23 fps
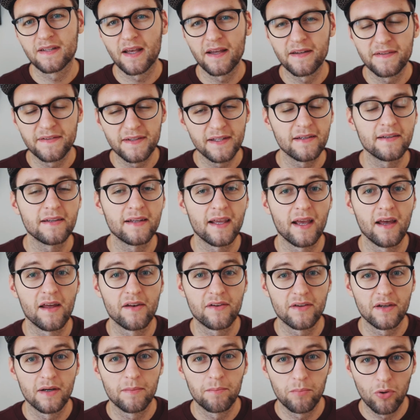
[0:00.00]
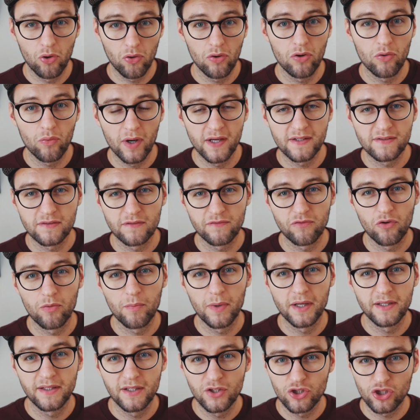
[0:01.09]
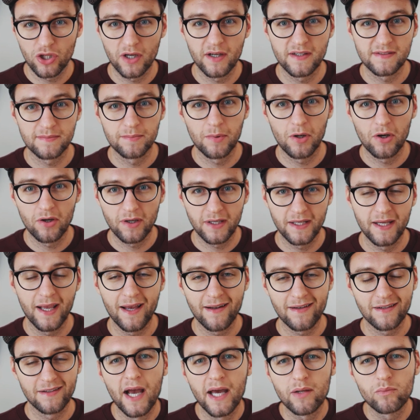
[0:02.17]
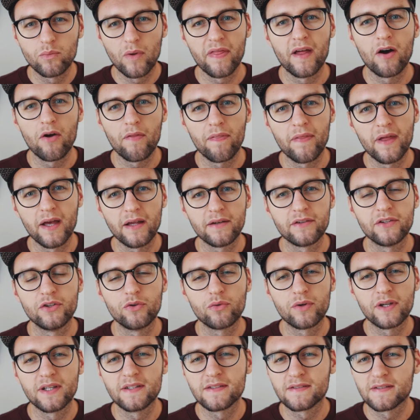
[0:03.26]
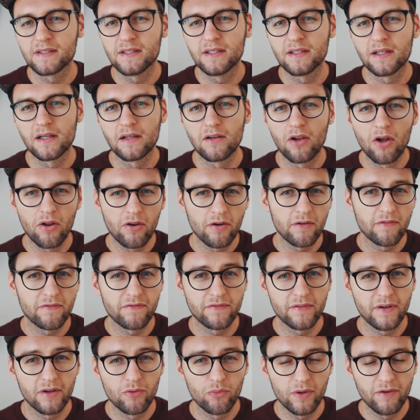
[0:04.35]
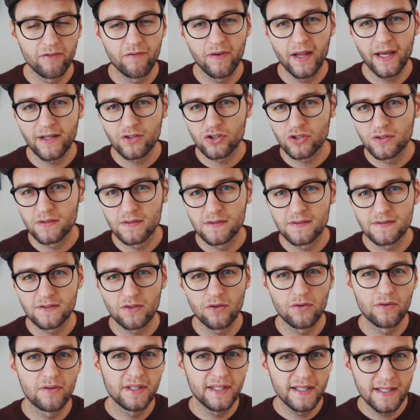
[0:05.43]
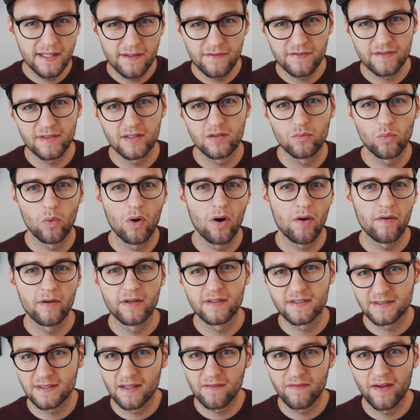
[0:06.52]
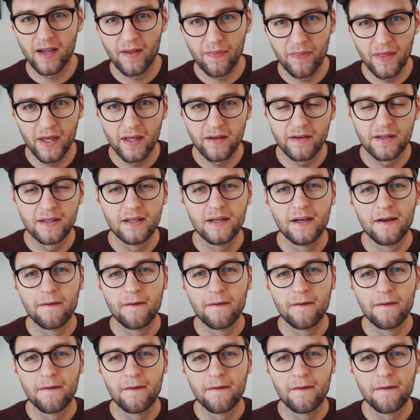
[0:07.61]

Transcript: I didn't get a polarizer for my DJI Spark yet, and without that you can see a lot of reflections on leaves and wall and stuff like that,